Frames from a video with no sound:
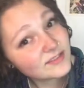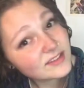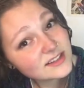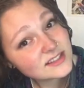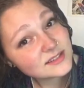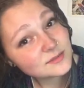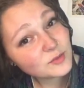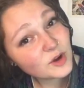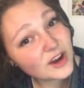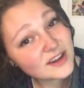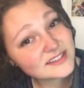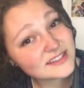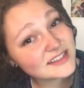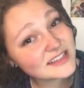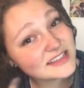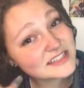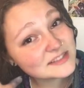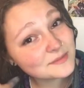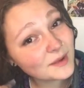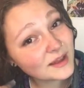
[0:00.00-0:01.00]
done some crazy
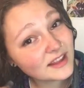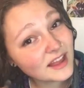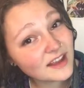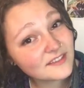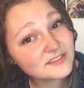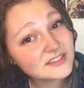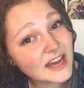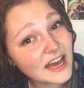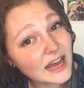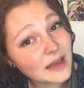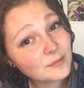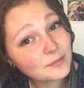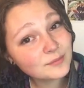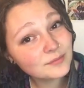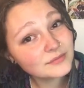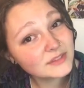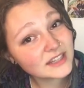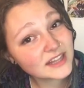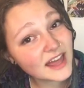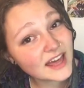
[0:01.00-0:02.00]
things in my lifetime,
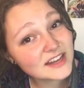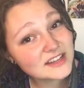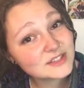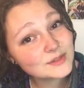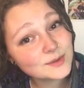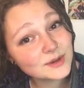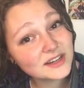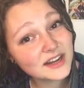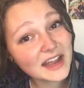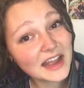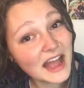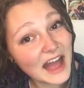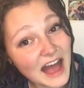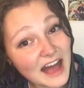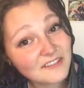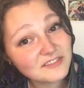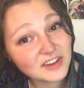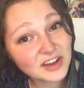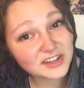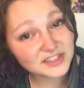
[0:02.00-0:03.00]
but that is one I
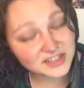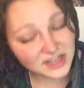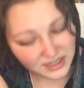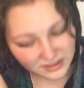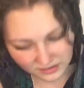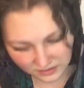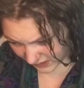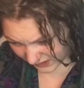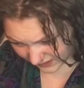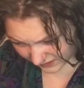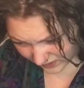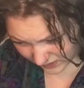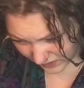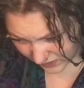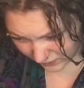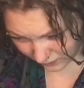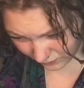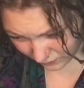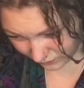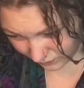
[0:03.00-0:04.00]
have not done. This
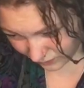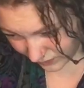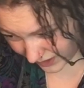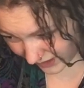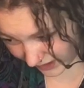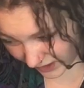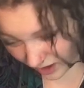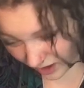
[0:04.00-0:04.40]
looks really